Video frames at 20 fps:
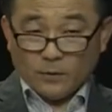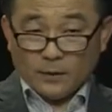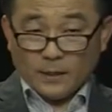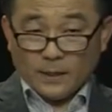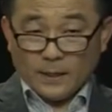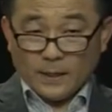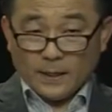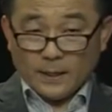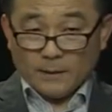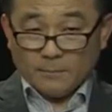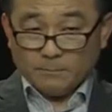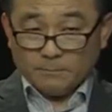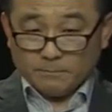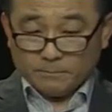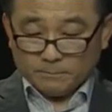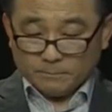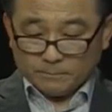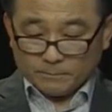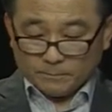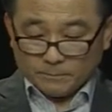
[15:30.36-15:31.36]

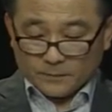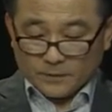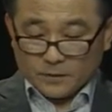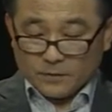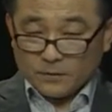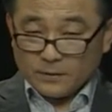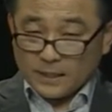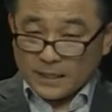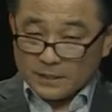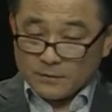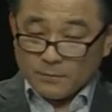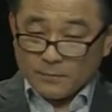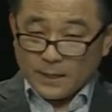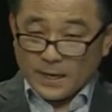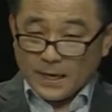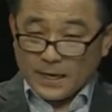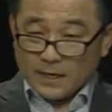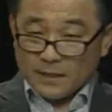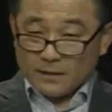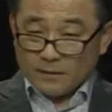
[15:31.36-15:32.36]
that's
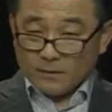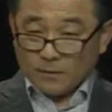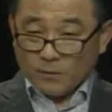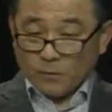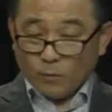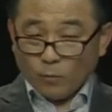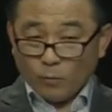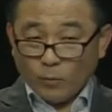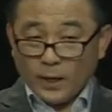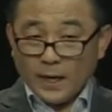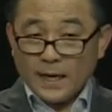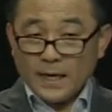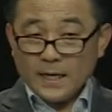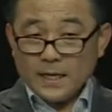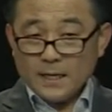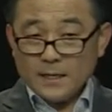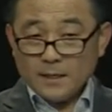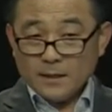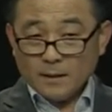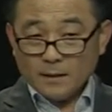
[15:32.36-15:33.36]
why
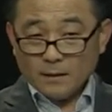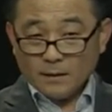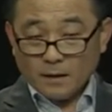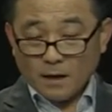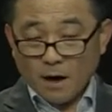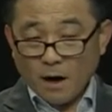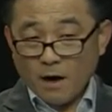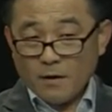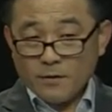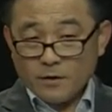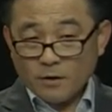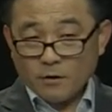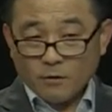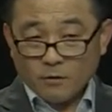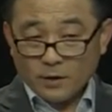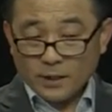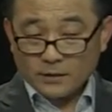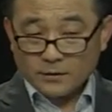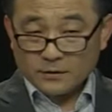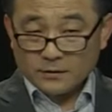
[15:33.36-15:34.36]
when other
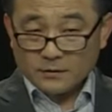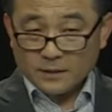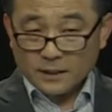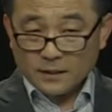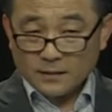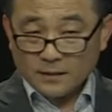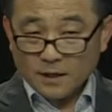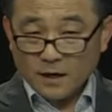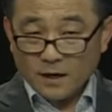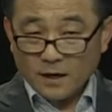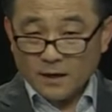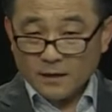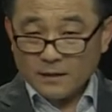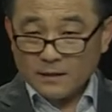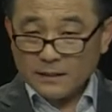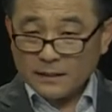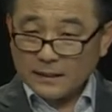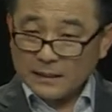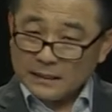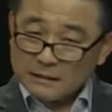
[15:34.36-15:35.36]
corrections are
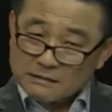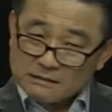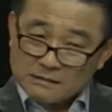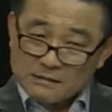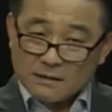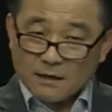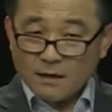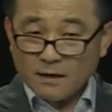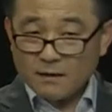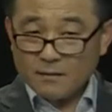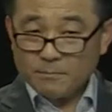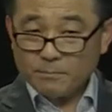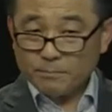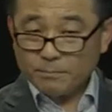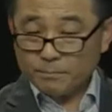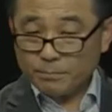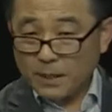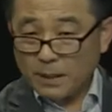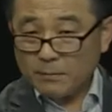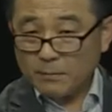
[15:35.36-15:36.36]
done, it's done
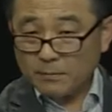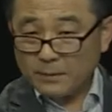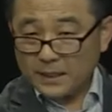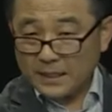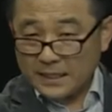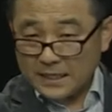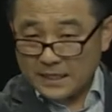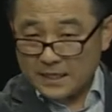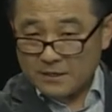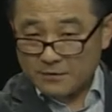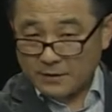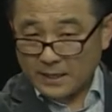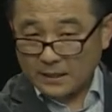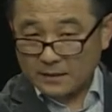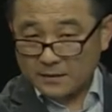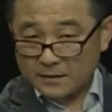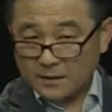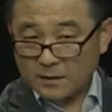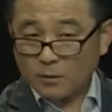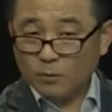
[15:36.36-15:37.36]
probably
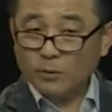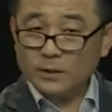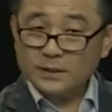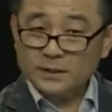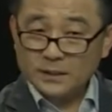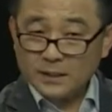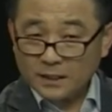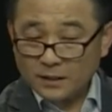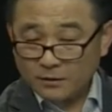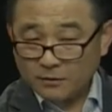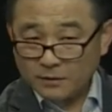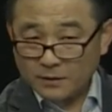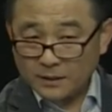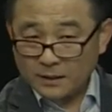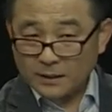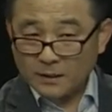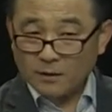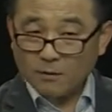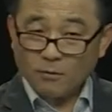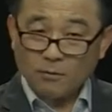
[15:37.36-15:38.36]
indirectly or
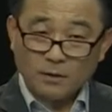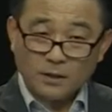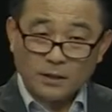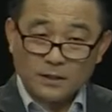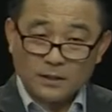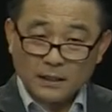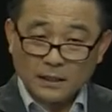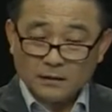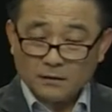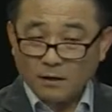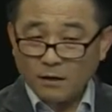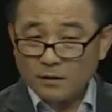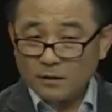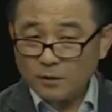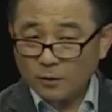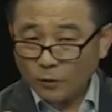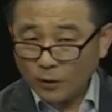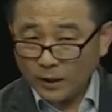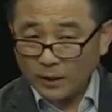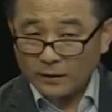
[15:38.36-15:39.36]
secretly or
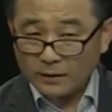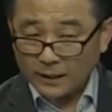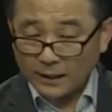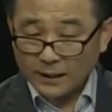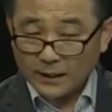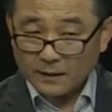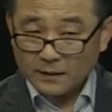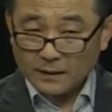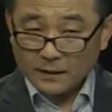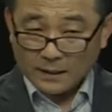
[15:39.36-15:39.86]
done quickly